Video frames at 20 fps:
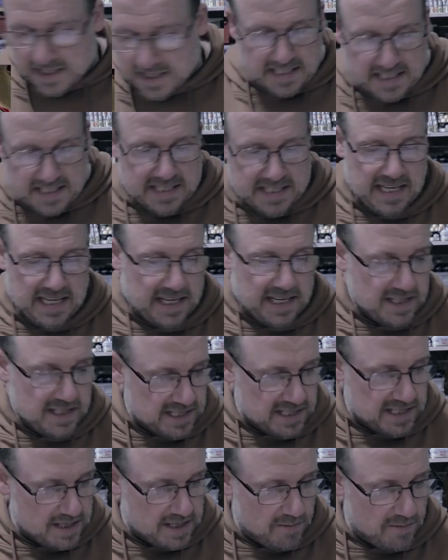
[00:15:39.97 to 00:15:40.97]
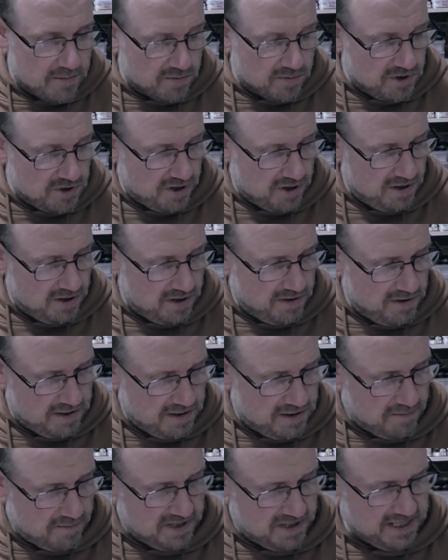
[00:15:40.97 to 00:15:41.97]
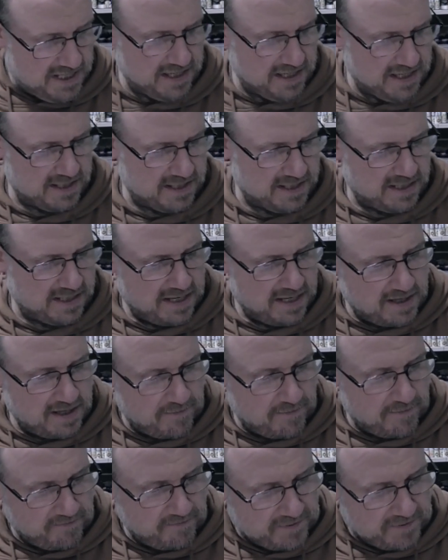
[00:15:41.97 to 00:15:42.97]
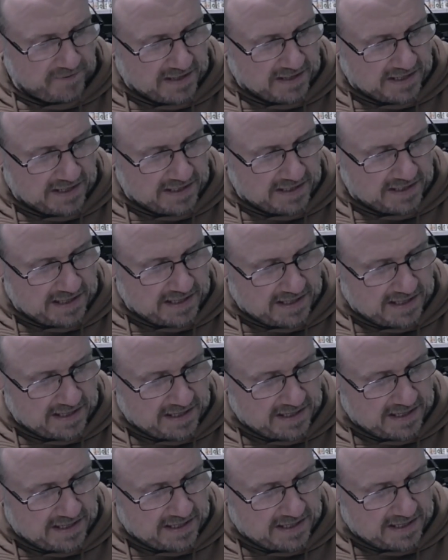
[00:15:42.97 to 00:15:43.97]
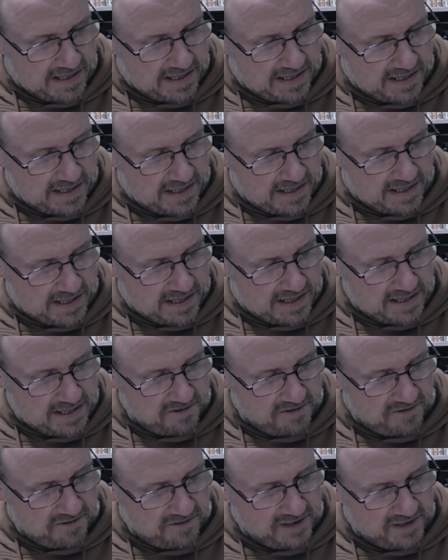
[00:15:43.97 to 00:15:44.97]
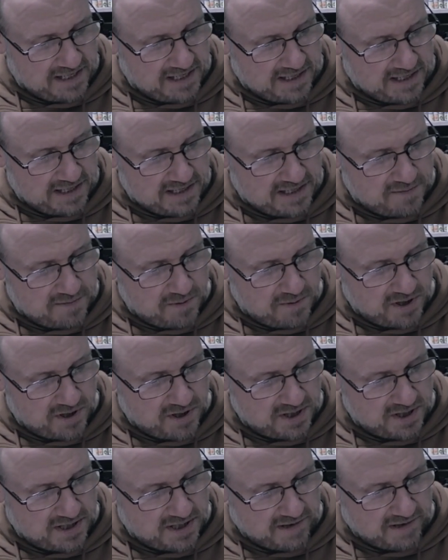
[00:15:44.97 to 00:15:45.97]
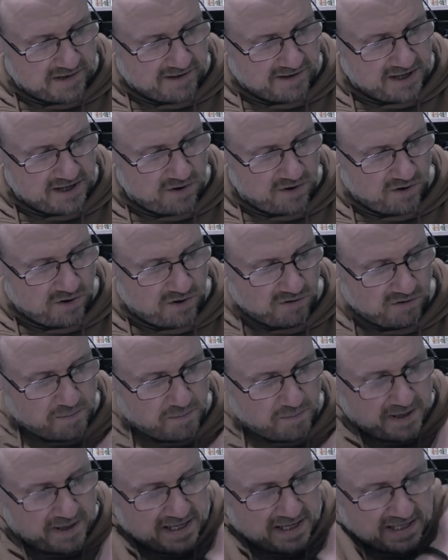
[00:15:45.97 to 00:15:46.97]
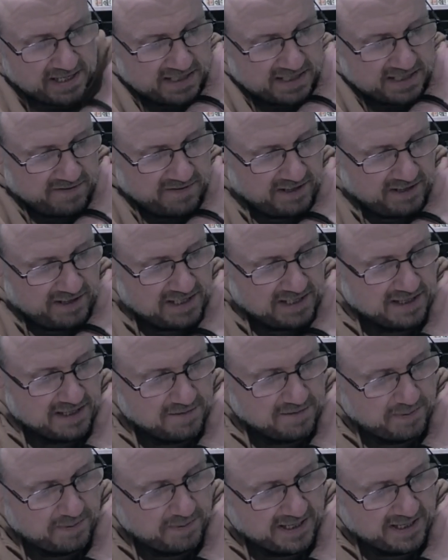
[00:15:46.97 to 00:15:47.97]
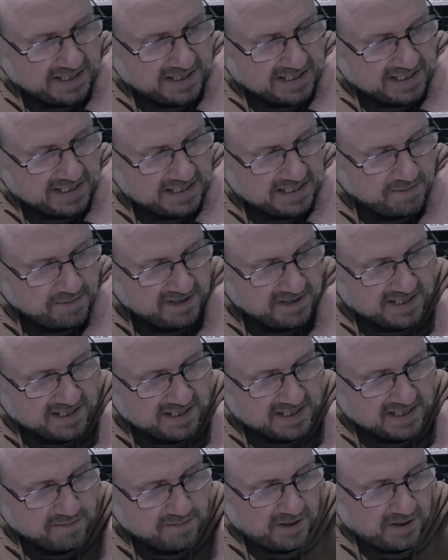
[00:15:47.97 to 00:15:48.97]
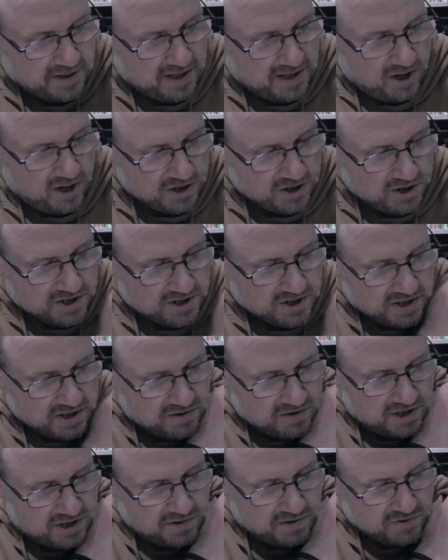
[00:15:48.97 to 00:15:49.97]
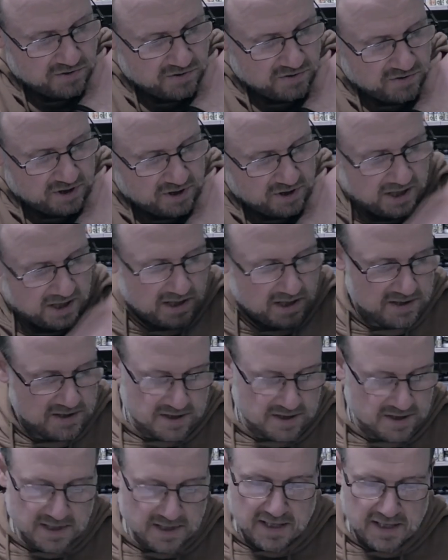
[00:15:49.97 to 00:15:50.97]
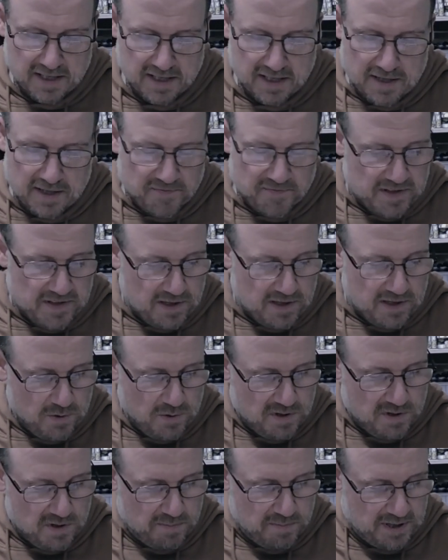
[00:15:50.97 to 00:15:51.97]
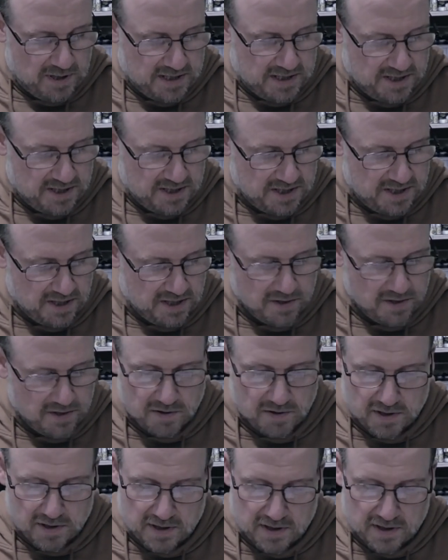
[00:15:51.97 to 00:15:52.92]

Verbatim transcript: and a six. Table two, number six. An unaffiliated mercenary or rebellious civilian being intimidated by a hostile soldier or guard who is plus two